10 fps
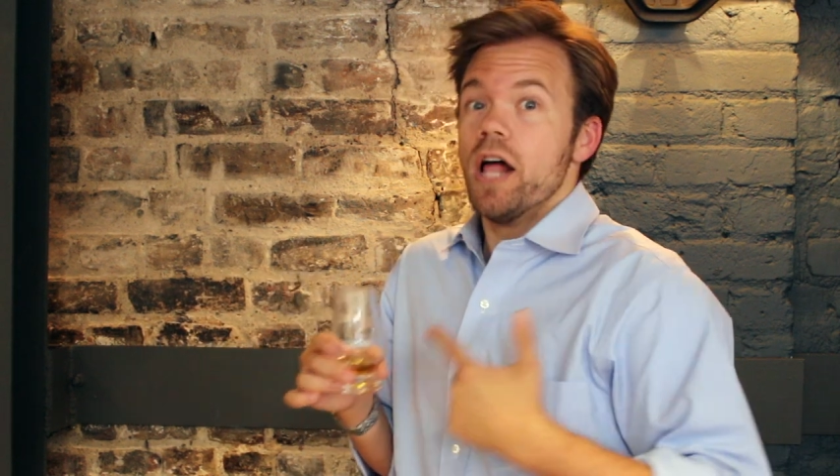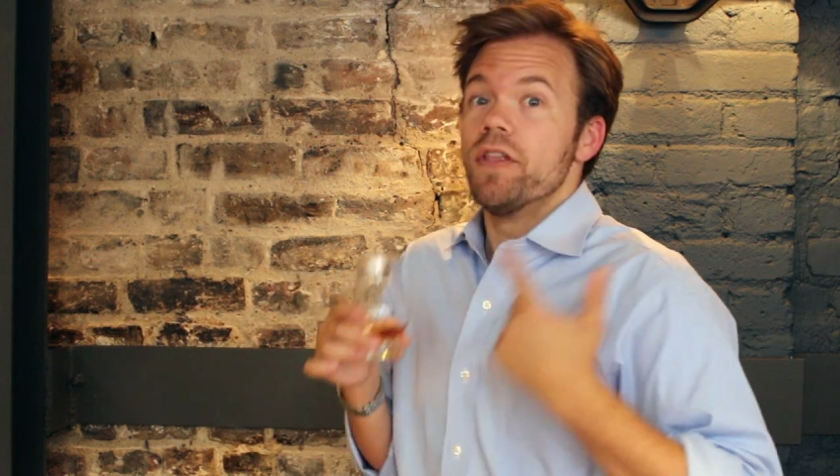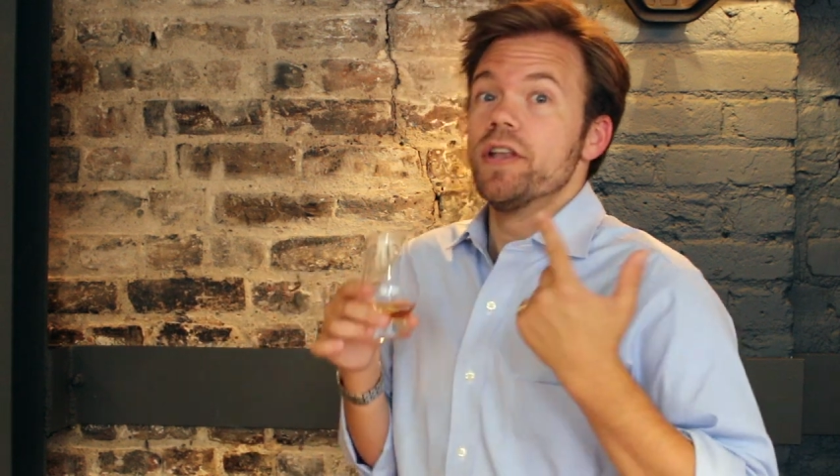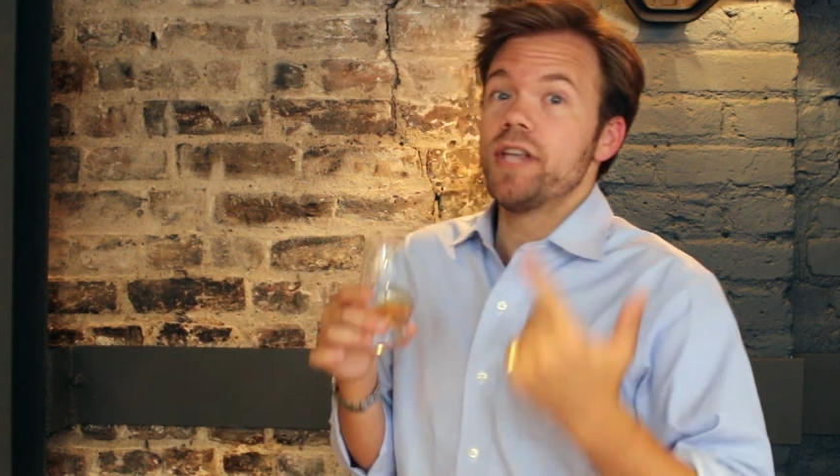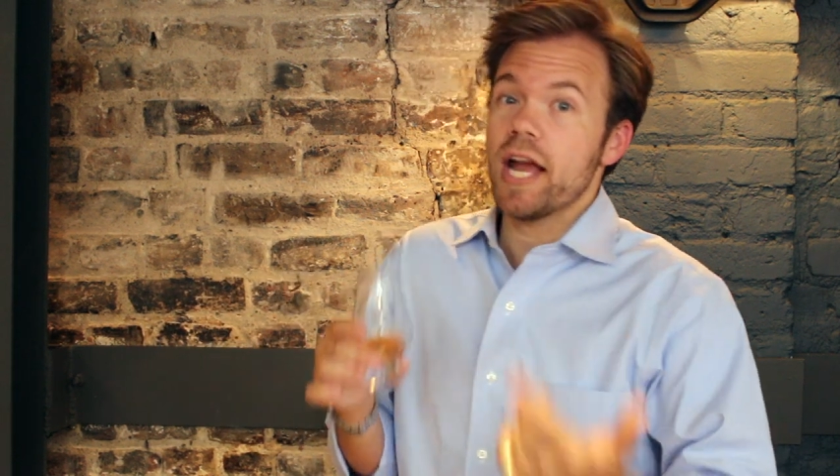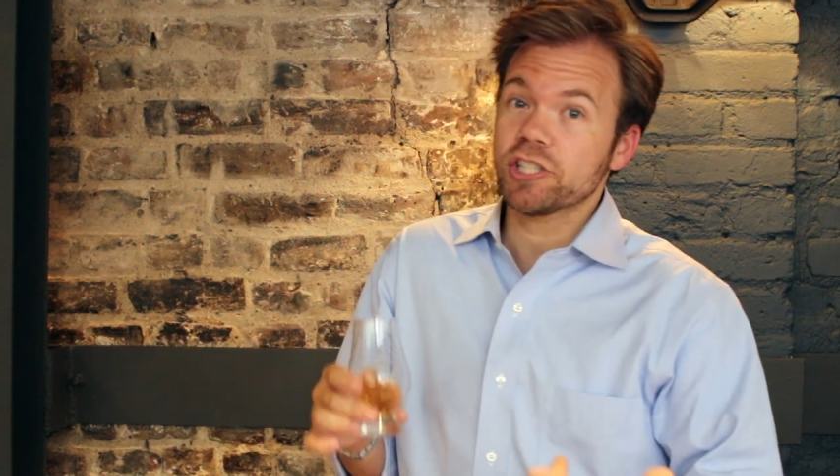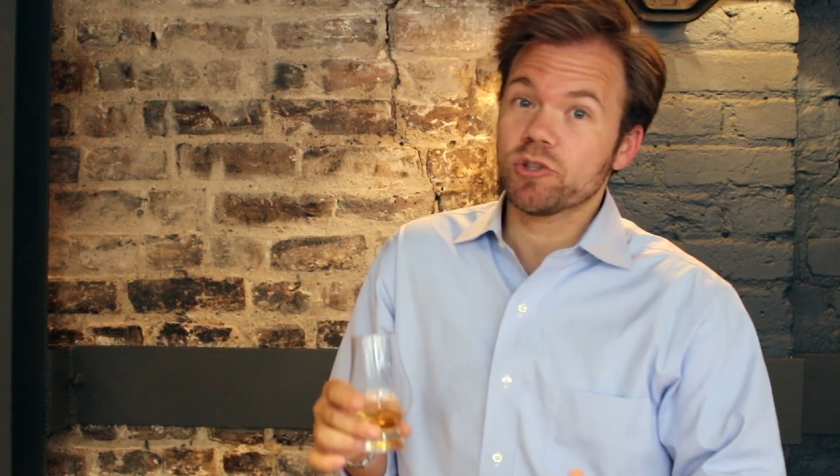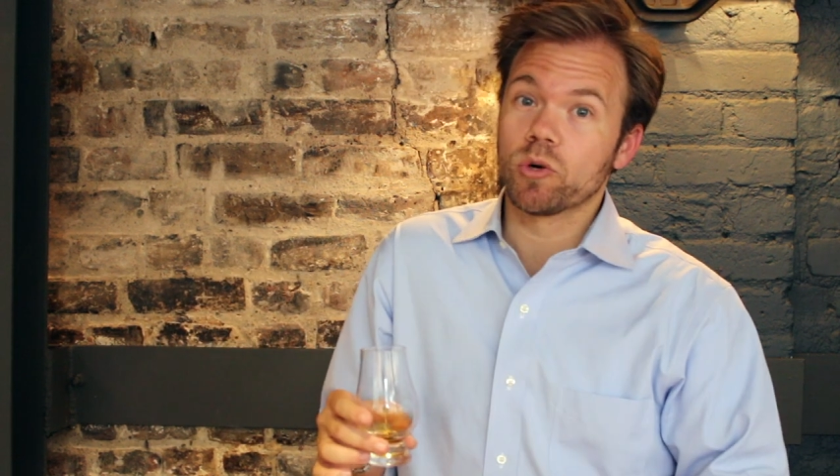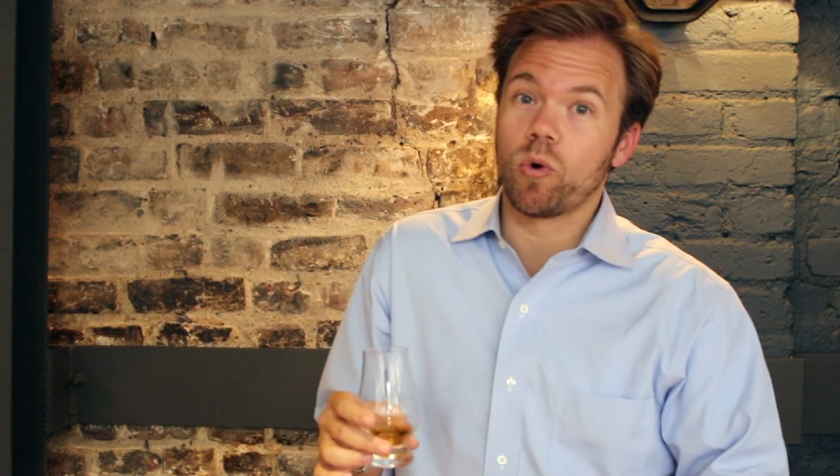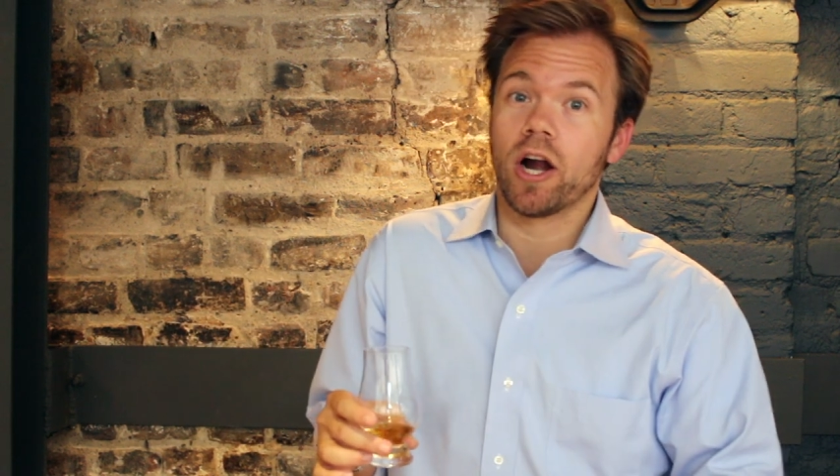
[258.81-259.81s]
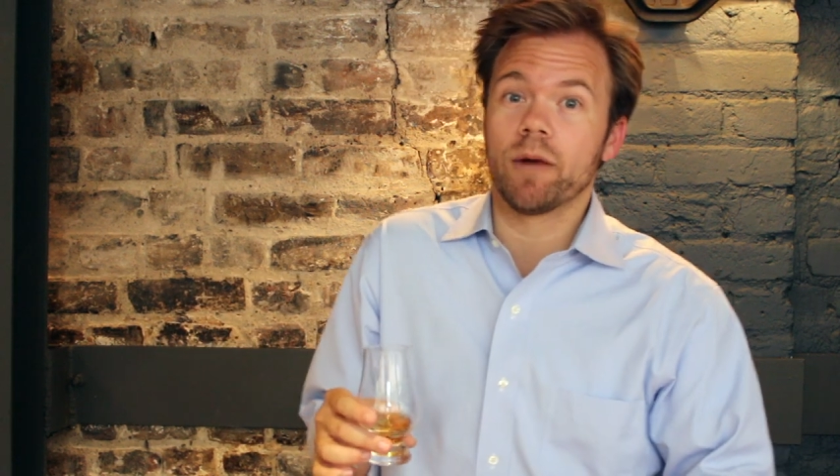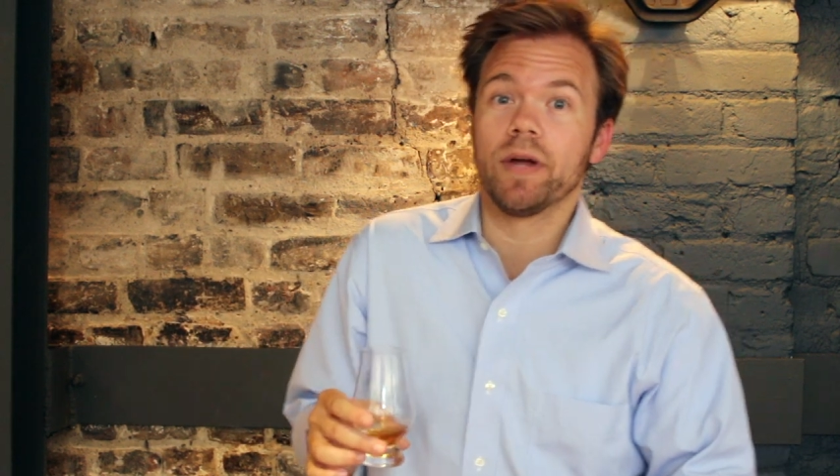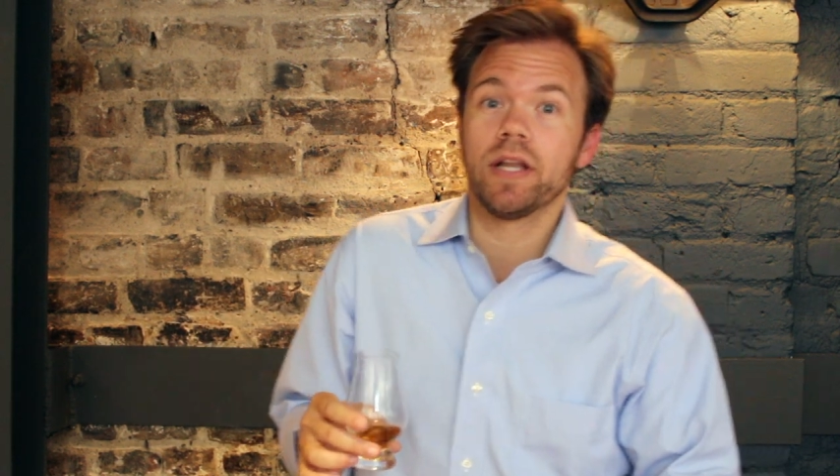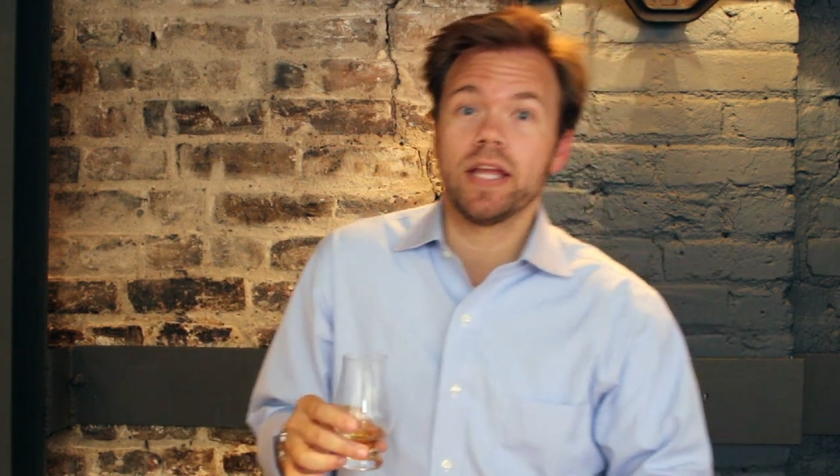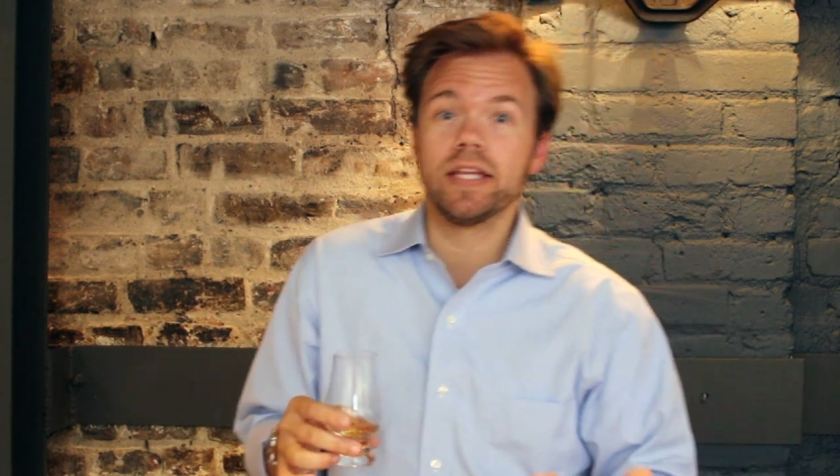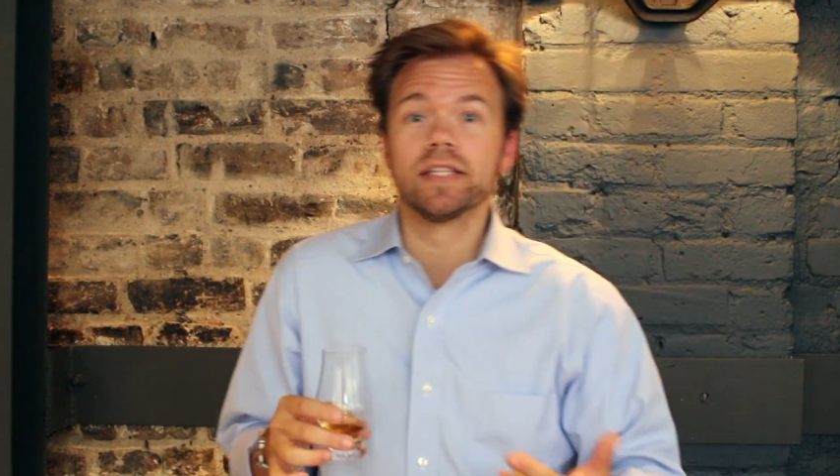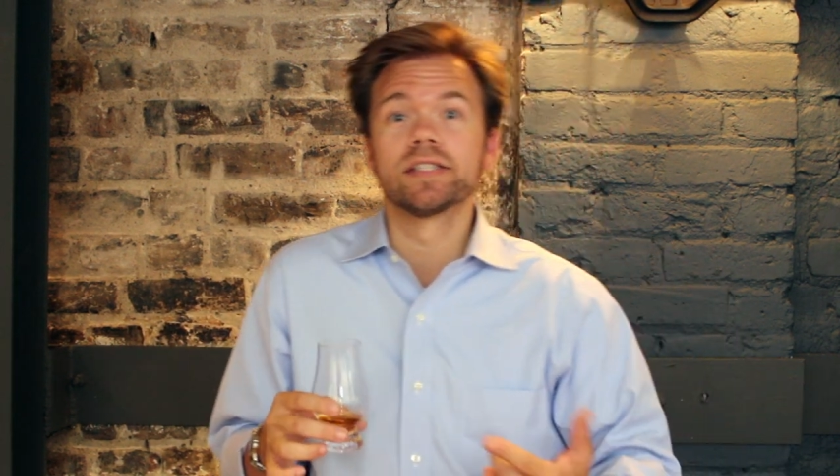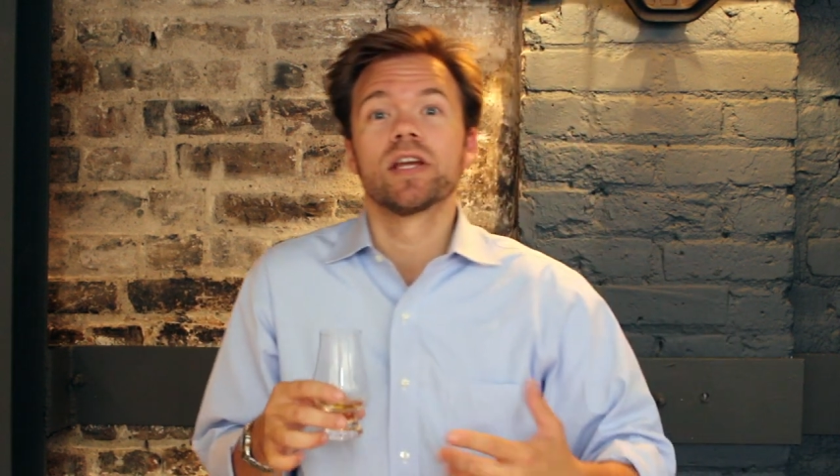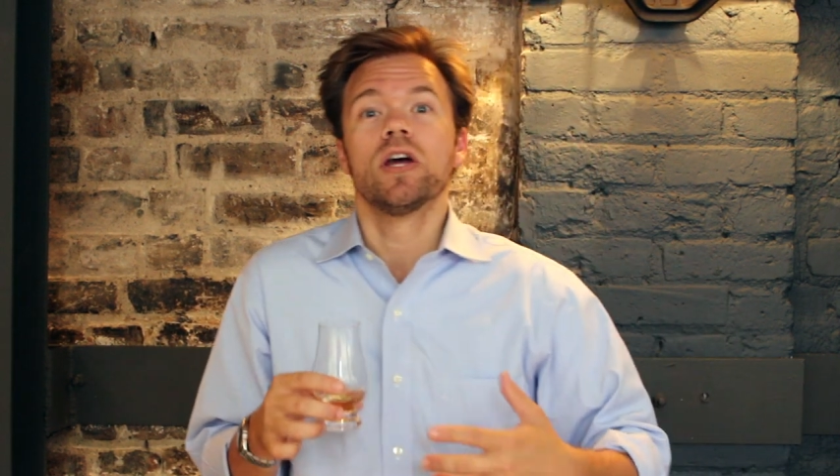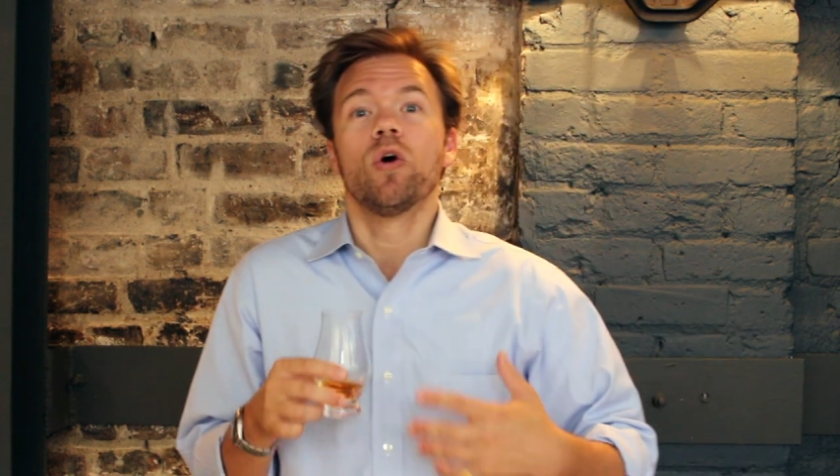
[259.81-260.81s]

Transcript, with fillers: The next requirement is